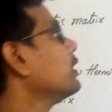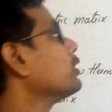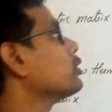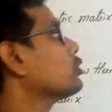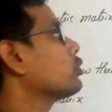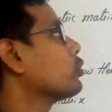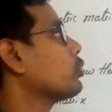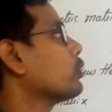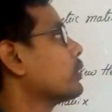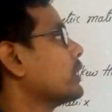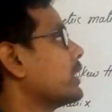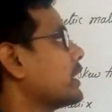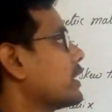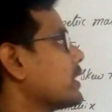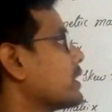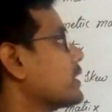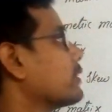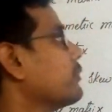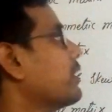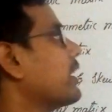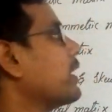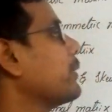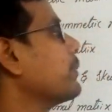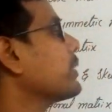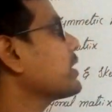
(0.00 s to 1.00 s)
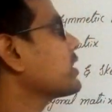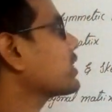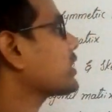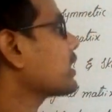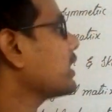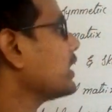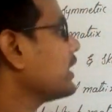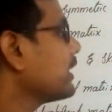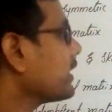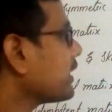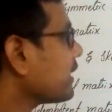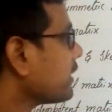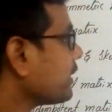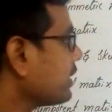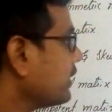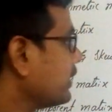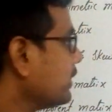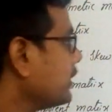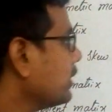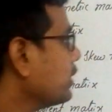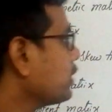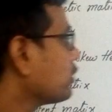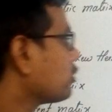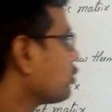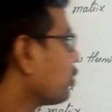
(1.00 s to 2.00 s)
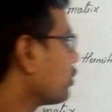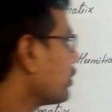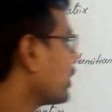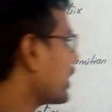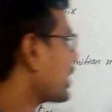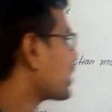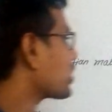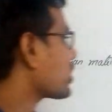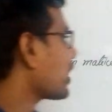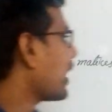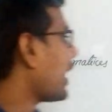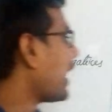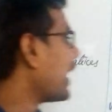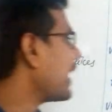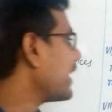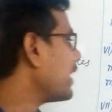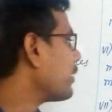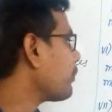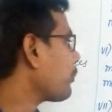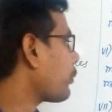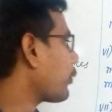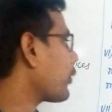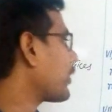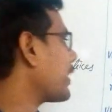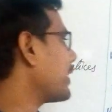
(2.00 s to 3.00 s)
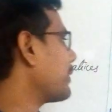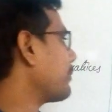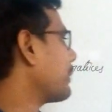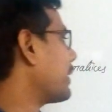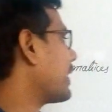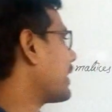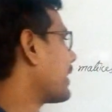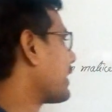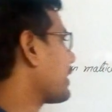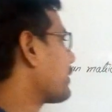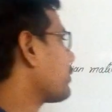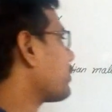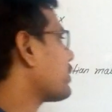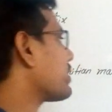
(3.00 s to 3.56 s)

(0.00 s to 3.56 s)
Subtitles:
So that is very much clear. So next, idempotent matrix.